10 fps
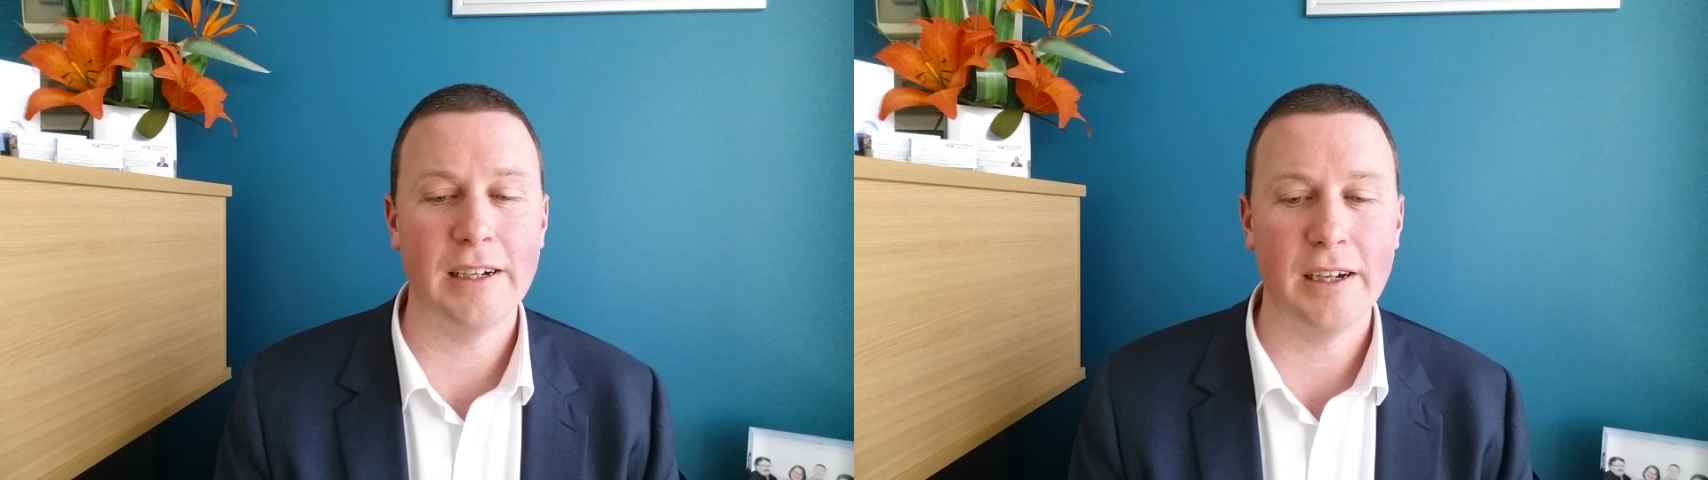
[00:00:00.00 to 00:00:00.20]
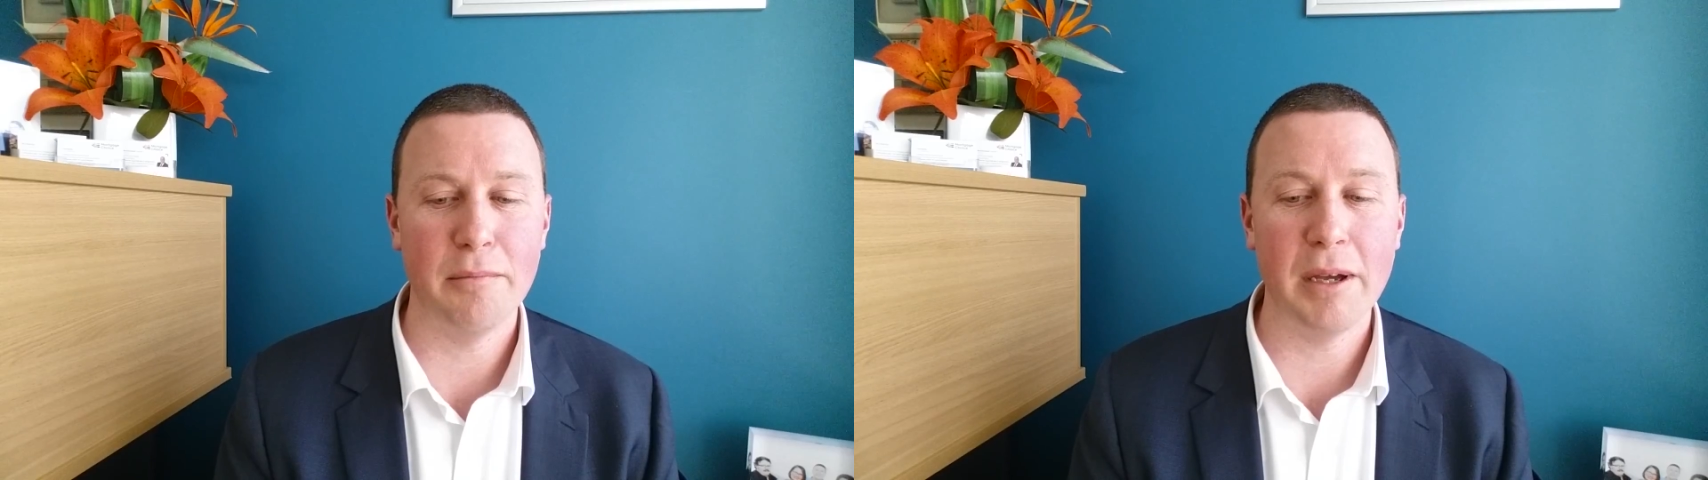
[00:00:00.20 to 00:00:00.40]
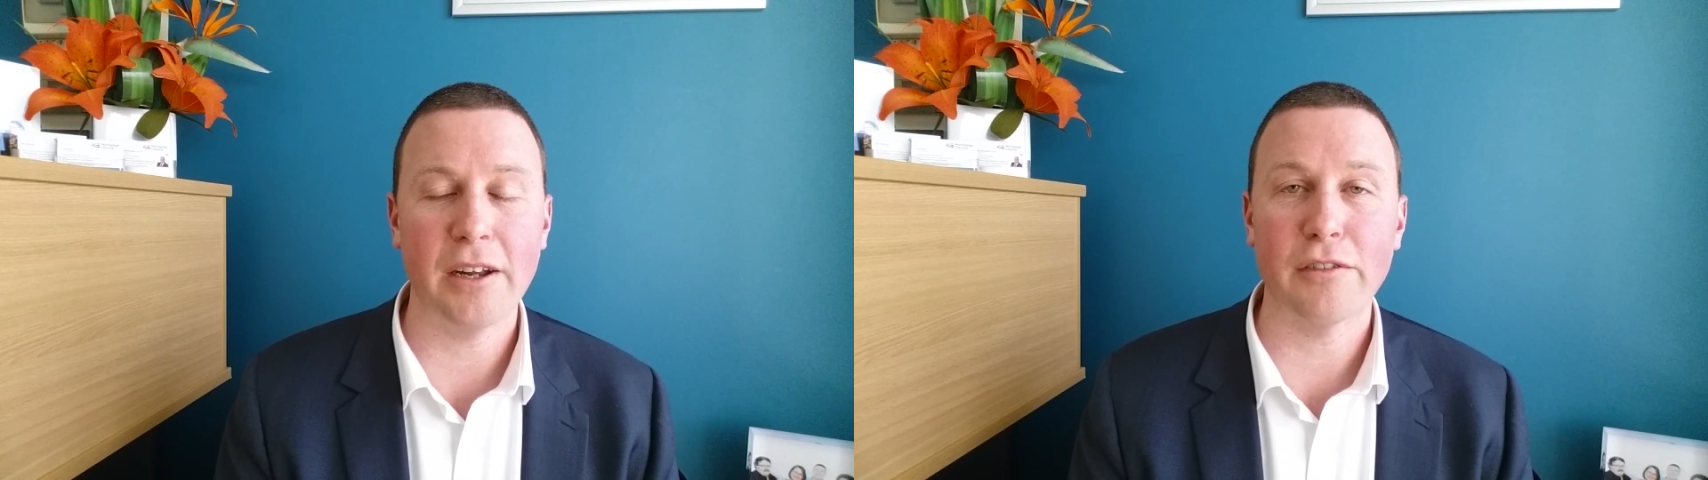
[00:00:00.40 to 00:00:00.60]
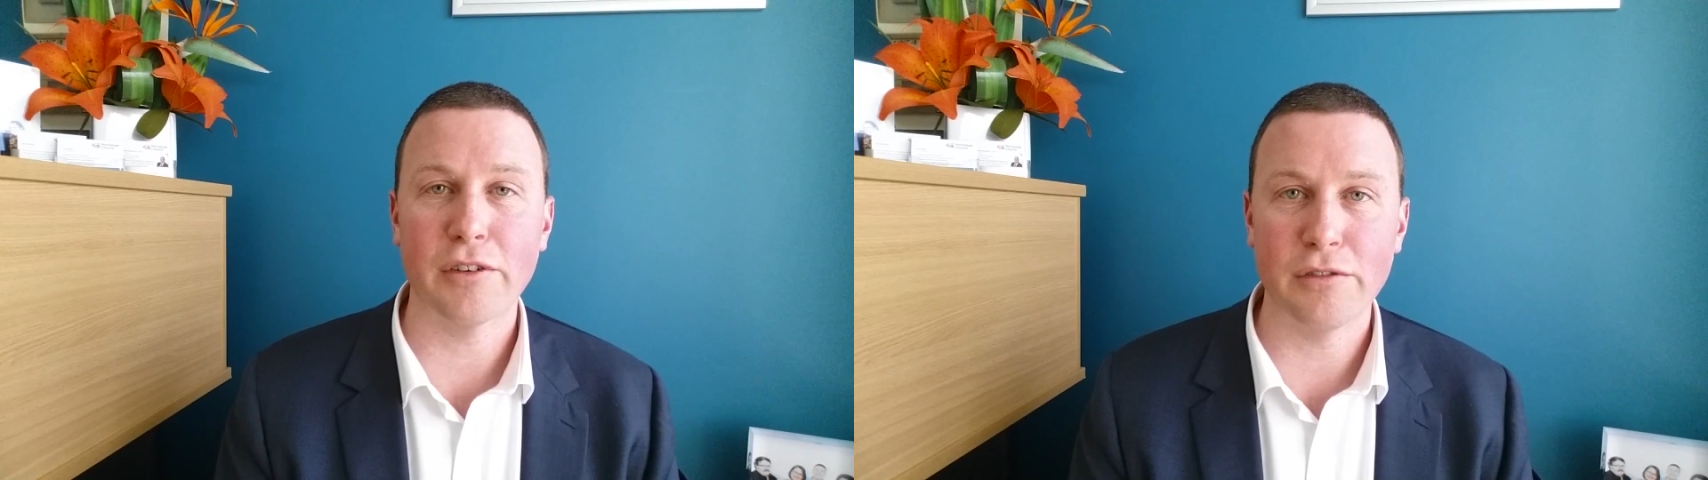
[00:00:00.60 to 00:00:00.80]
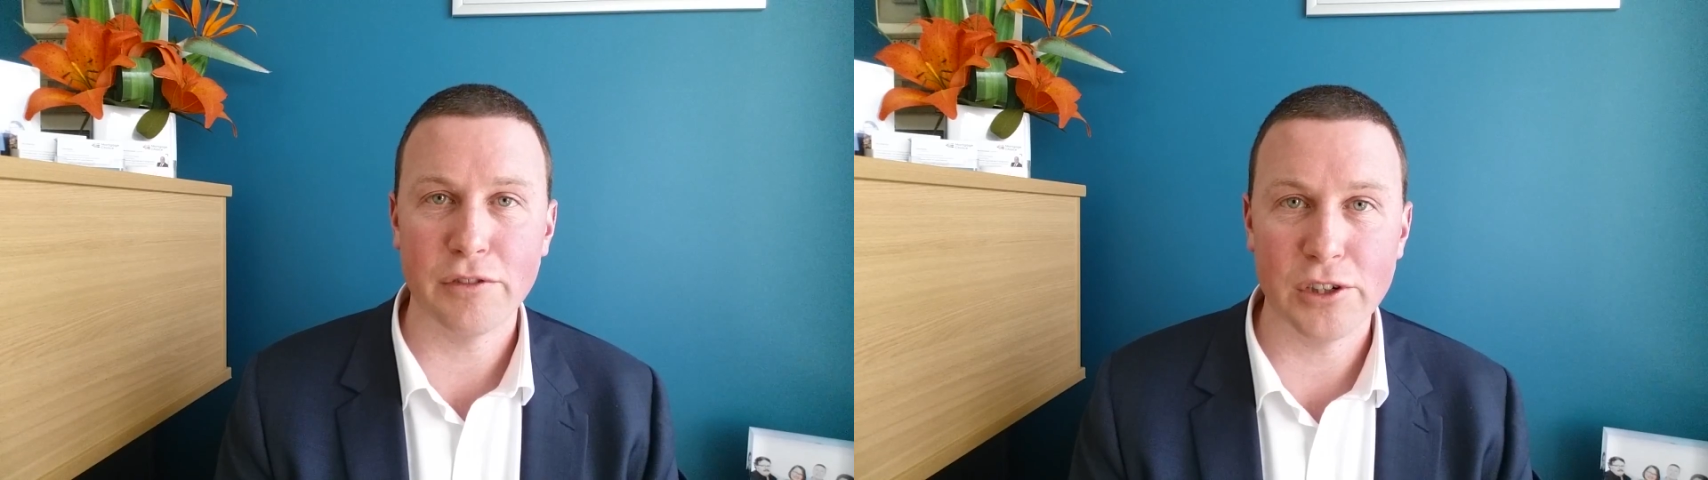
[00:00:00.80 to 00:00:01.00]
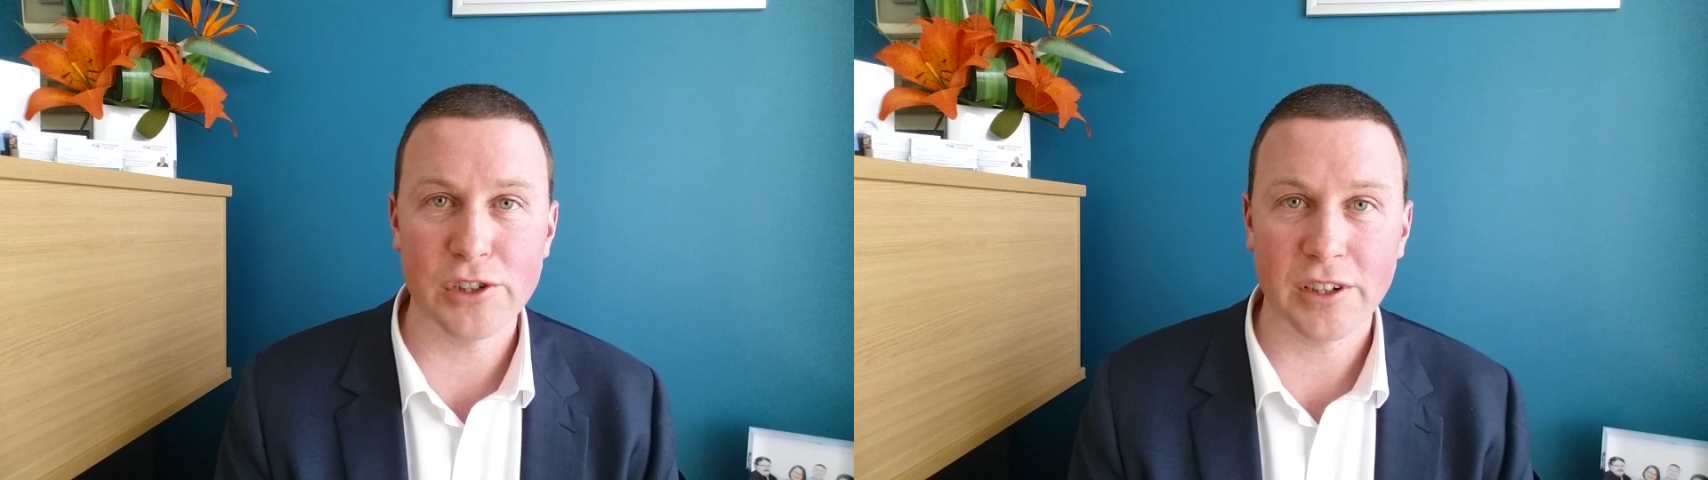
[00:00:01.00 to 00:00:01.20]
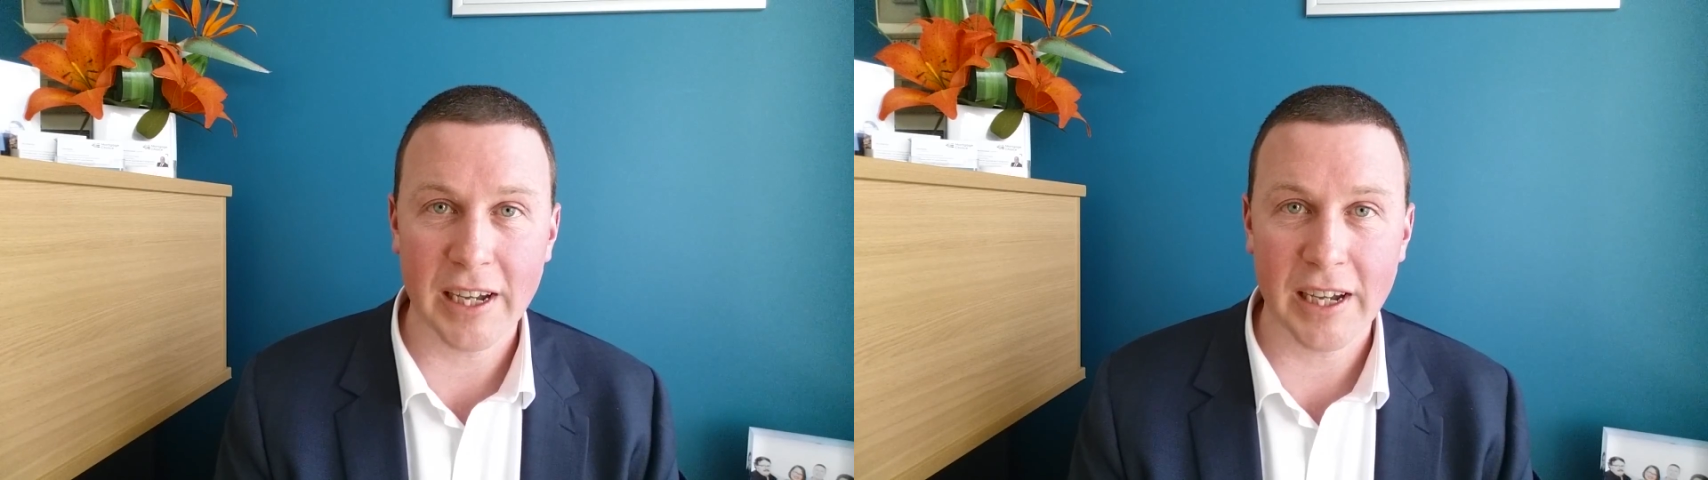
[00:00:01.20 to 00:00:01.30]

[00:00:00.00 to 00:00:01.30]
amount of confusion and